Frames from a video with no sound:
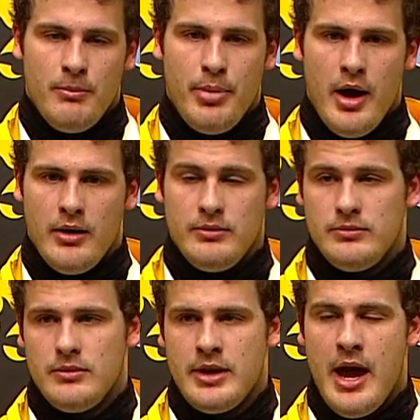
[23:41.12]
But,
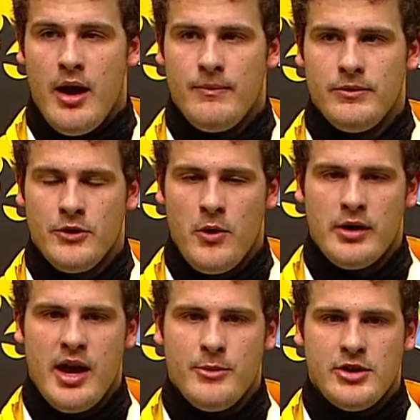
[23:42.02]
yeah, the run
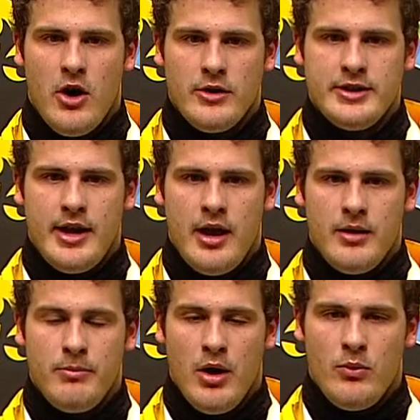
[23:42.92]
game was hard today,
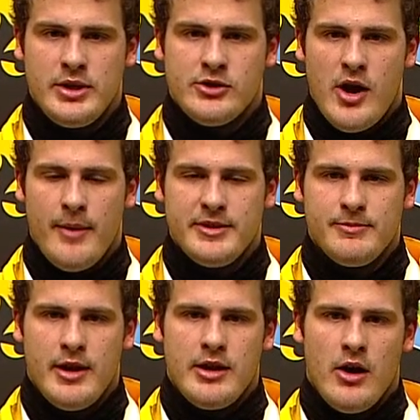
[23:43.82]
but we scrapped as
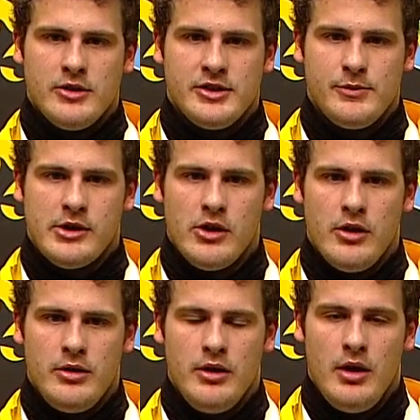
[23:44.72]
many yards as we
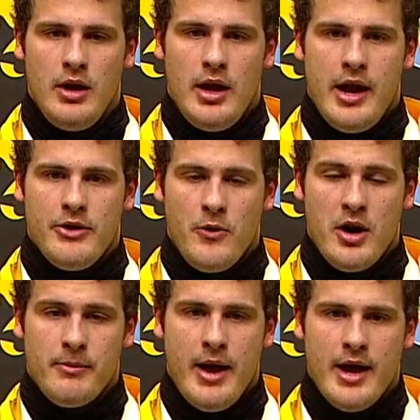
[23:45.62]
could. And the
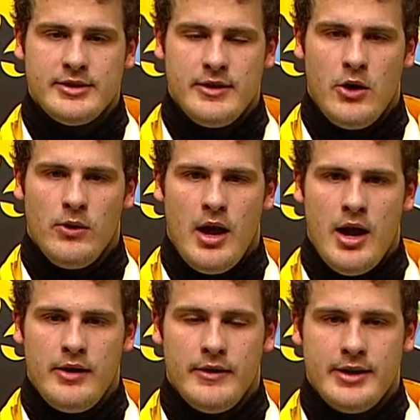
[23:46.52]
running backs and the
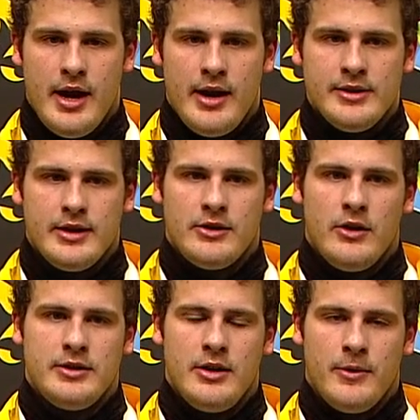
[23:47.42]
O-line and the tight ends, I thought,
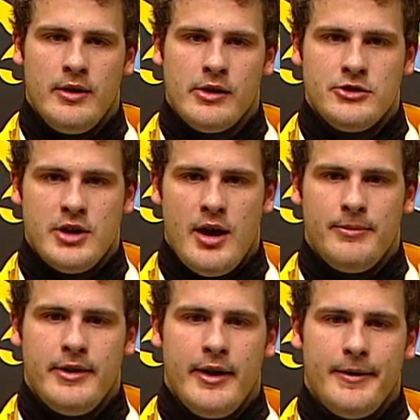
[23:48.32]
did a really good job
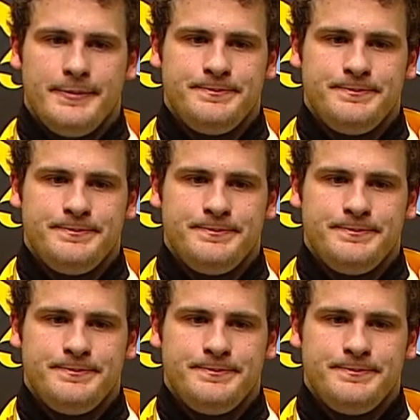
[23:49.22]
today.